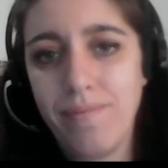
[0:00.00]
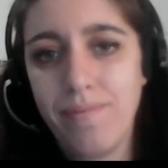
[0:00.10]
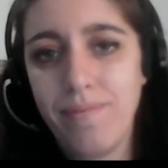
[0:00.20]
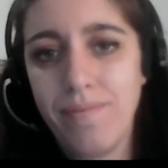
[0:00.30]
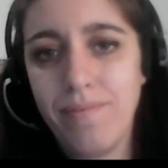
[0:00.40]

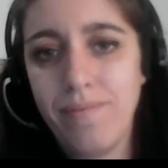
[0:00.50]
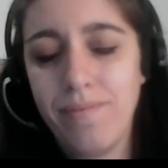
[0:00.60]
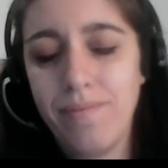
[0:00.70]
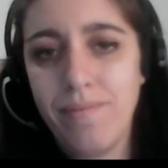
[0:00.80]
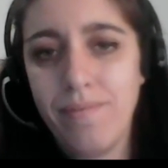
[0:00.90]

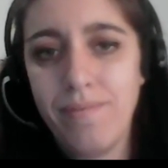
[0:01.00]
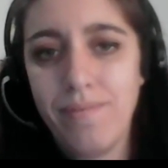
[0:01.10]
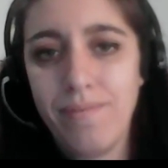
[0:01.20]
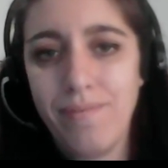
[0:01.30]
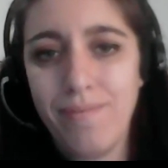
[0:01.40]

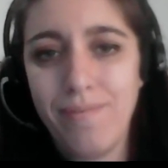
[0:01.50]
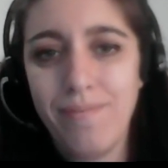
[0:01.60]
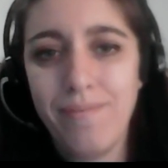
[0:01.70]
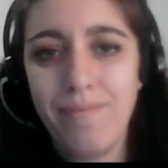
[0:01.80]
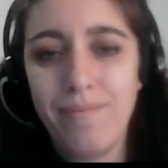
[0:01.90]

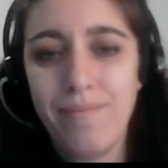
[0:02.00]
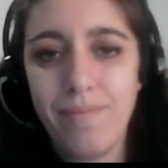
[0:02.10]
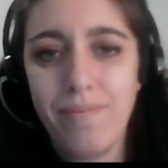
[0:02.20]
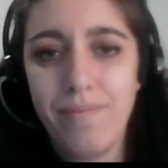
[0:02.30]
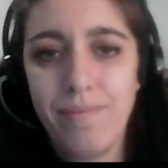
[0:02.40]

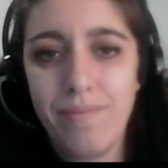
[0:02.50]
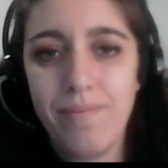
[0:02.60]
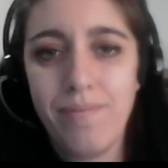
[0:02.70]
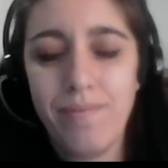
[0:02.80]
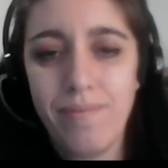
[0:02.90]

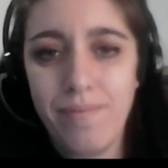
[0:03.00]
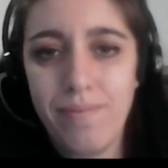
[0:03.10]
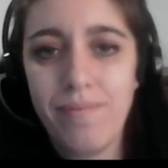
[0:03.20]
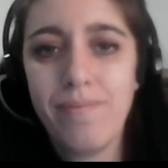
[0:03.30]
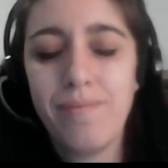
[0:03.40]

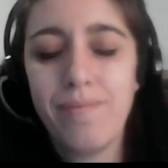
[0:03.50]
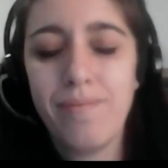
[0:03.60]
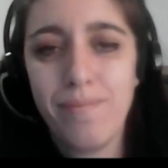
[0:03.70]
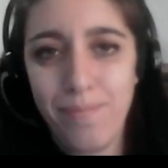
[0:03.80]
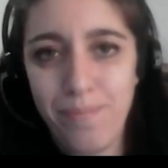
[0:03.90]

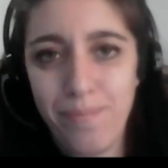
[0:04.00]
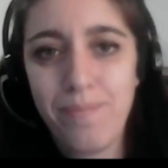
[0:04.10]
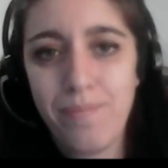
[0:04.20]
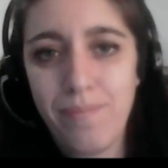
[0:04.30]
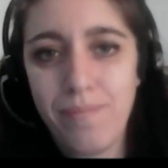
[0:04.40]

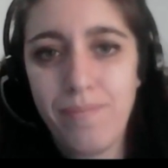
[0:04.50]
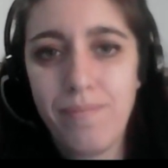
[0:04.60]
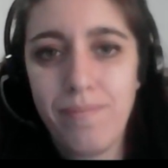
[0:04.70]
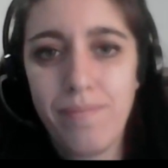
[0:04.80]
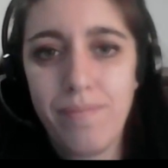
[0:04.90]

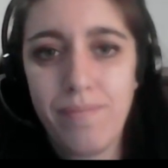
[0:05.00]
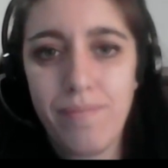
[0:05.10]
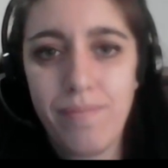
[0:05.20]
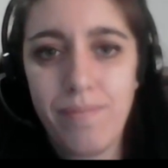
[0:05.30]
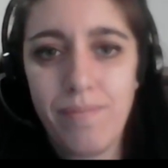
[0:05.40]

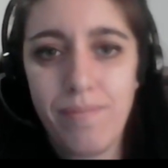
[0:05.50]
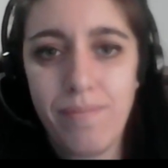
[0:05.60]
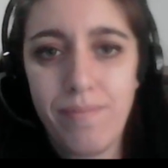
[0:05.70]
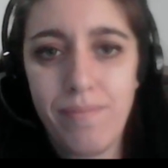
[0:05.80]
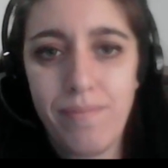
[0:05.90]

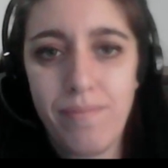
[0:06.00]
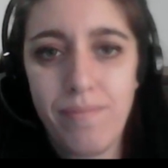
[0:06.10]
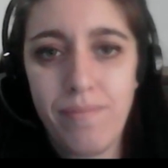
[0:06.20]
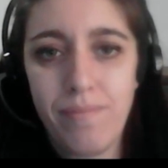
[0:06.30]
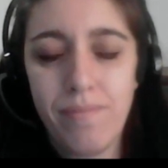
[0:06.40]

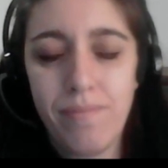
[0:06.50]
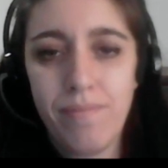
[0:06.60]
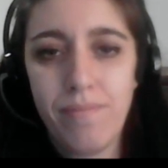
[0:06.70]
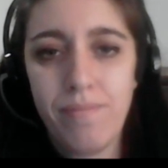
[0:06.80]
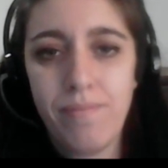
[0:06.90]

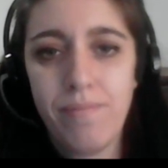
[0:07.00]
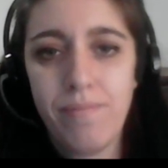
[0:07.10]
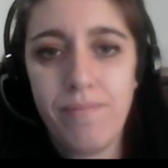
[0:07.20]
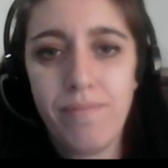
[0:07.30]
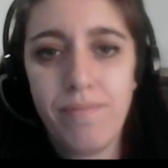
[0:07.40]

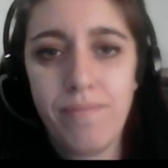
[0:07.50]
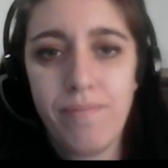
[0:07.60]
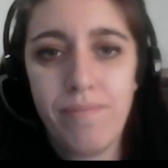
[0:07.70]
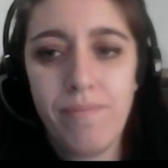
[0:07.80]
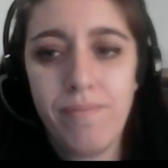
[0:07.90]
This person isn't speaking.